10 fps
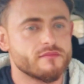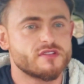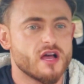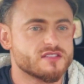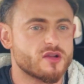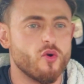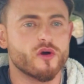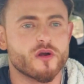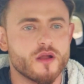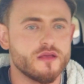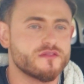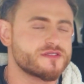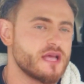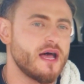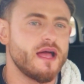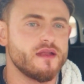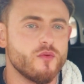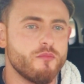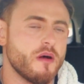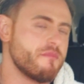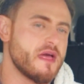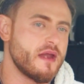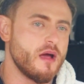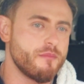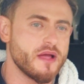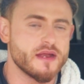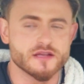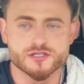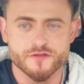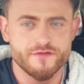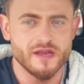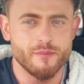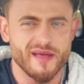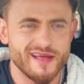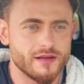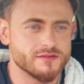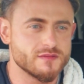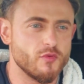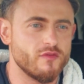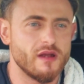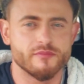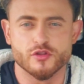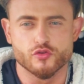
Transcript: toss a quarter on either side, and we'll bump that up by an extra 50 pounds, moving it up to